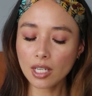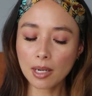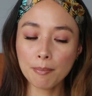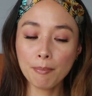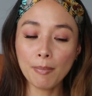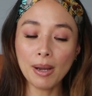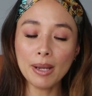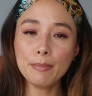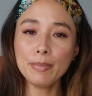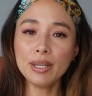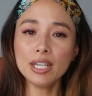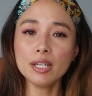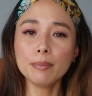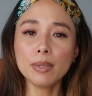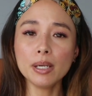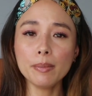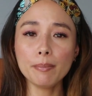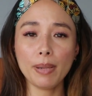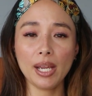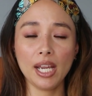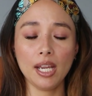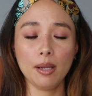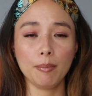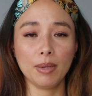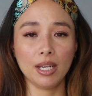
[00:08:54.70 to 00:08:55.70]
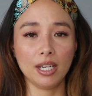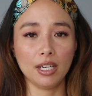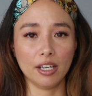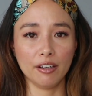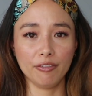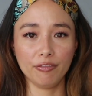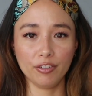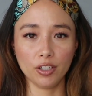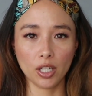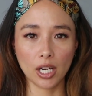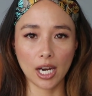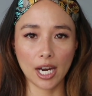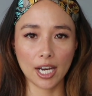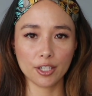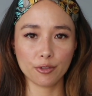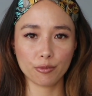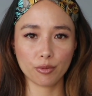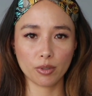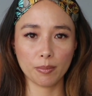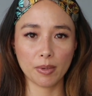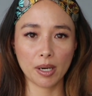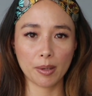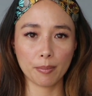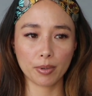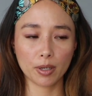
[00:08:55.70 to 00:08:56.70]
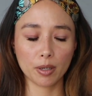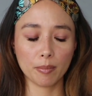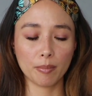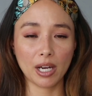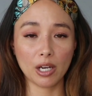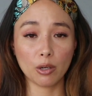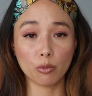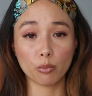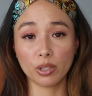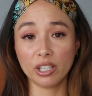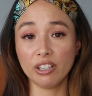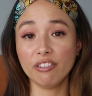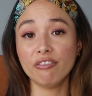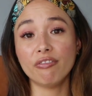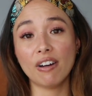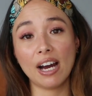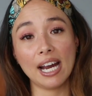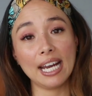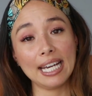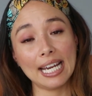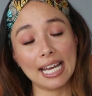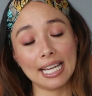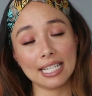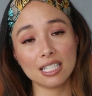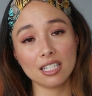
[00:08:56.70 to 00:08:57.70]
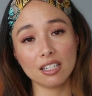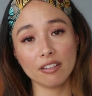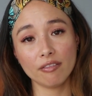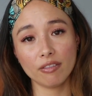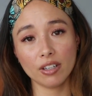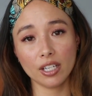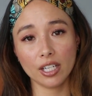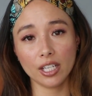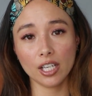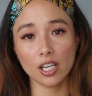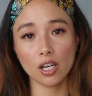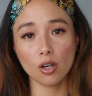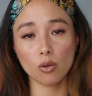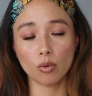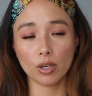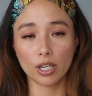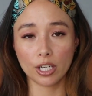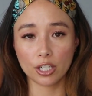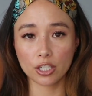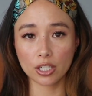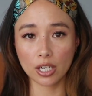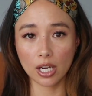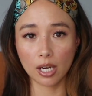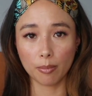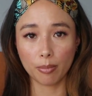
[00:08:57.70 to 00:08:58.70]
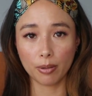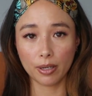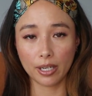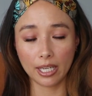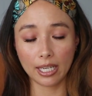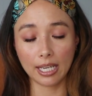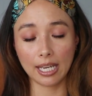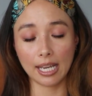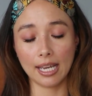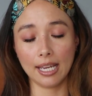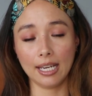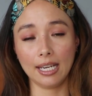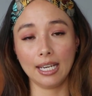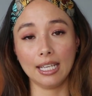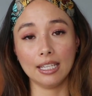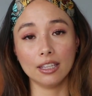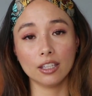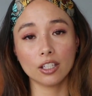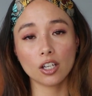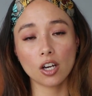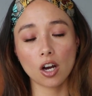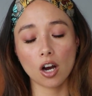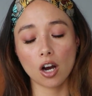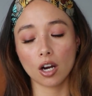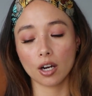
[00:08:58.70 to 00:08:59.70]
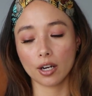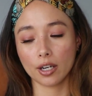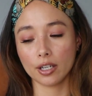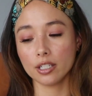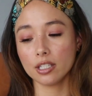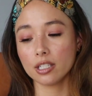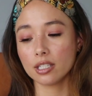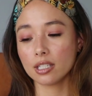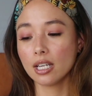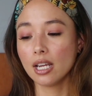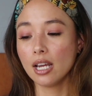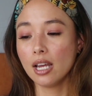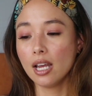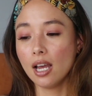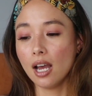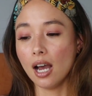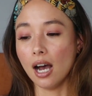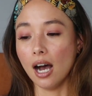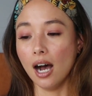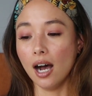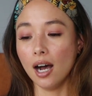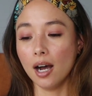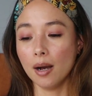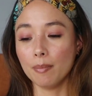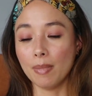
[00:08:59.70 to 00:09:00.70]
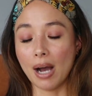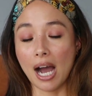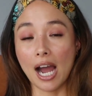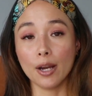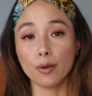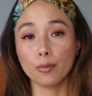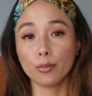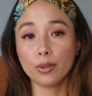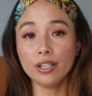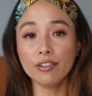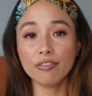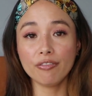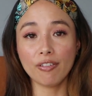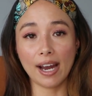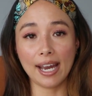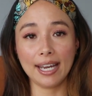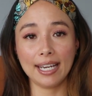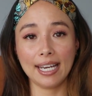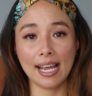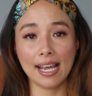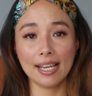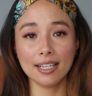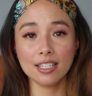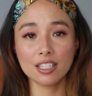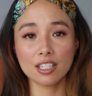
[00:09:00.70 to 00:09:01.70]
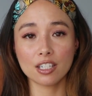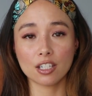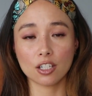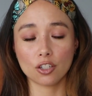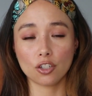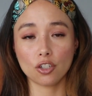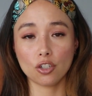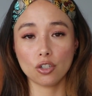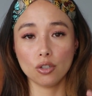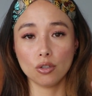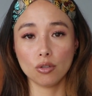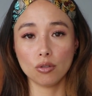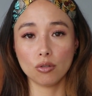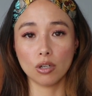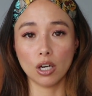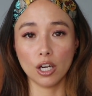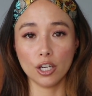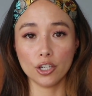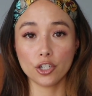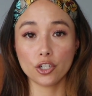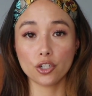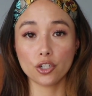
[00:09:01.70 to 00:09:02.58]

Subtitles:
my minimum payment, if you guys remember my refinancing video, which I'll put again in the cards, I refinanced to a